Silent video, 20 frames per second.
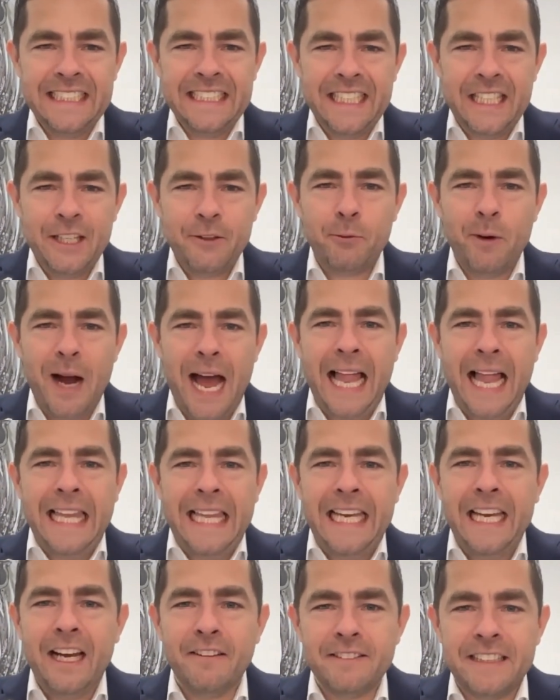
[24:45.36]

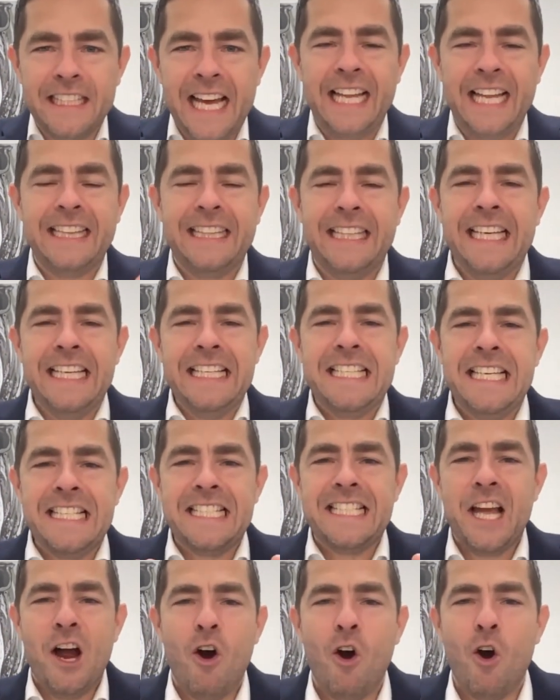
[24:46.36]
valley of that. This is
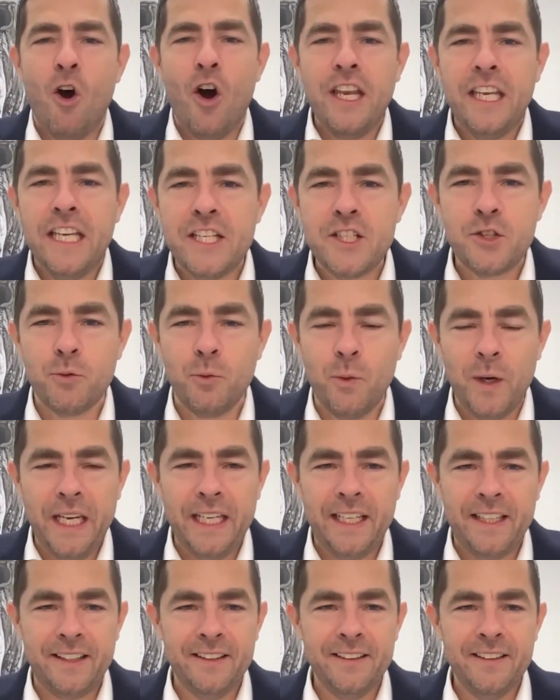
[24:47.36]
the hardest
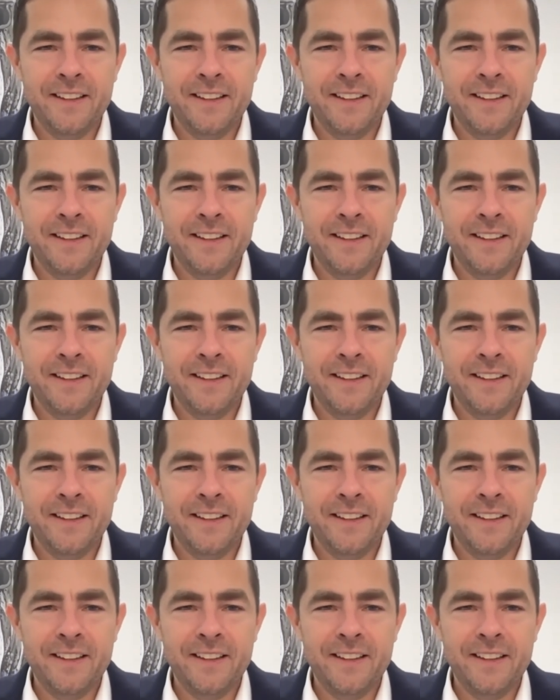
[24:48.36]
week.